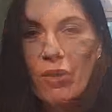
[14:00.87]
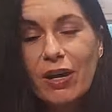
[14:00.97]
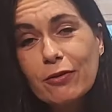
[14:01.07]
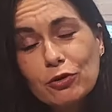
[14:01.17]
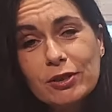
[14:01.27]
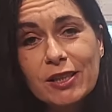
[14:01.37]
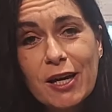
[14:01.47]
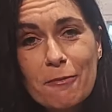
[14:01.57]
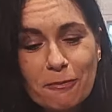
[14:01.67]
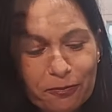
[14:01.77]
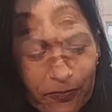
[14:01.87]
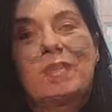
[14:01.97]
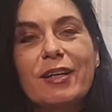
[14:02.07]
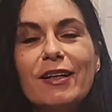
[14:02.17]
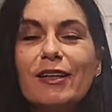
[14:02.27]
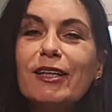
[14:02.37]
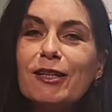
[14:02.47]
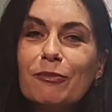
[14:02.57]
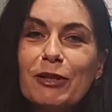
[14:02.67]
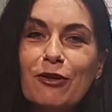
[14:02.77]
I have to say, a
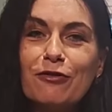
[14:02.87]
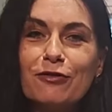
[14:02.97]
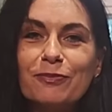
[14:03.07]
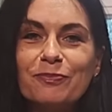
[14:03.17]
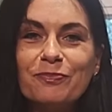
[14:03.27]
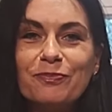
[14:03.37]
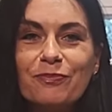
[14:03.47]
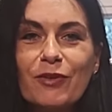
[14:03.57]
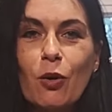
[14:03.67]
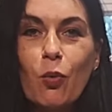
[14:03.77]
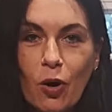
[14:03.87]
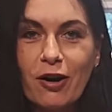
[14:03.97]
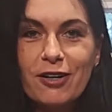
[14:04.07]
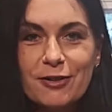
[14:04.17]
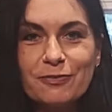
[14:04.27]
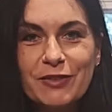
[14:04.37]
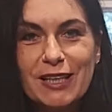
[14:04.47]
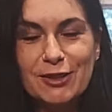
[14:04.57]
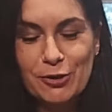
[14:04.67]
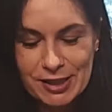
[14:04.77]
little bit of work,
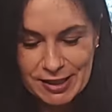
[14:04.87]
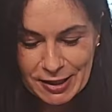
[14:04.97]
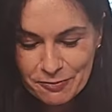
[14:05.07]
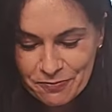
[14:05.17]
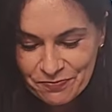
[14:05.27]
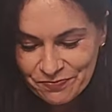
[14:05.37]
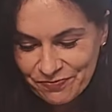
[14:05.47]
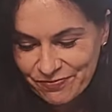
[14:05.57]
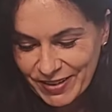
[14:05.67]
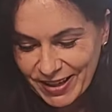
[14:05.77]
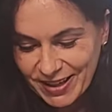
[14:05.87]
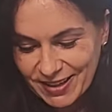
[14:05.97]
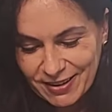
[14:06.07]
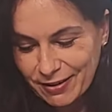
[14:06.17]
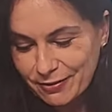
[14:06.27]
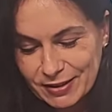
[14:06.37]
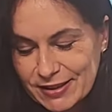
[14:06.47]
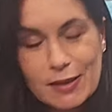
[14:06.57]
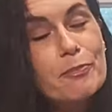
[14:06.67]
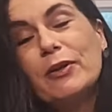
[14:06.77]
as you see.
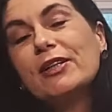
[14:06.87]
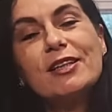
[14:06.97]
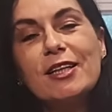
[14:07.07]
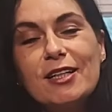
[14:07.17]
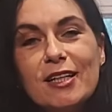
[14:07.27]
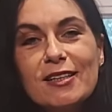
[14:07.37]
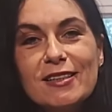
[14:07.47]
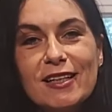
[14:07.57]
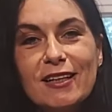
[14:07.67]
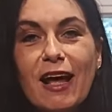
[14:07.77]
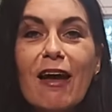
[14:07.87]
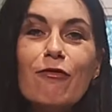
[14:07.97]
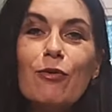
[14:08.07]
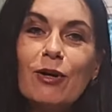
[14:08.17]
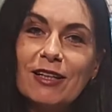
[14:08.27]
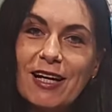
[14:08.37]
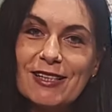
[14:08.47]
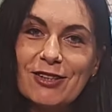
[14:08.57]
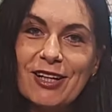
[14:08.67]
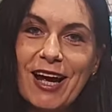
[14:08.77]
Simple ingredients that everyone
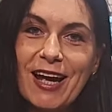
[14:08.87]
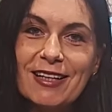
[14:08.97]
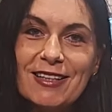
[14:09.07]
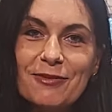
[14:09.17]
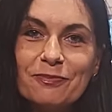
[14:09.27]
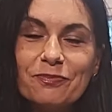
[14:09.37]
has on hand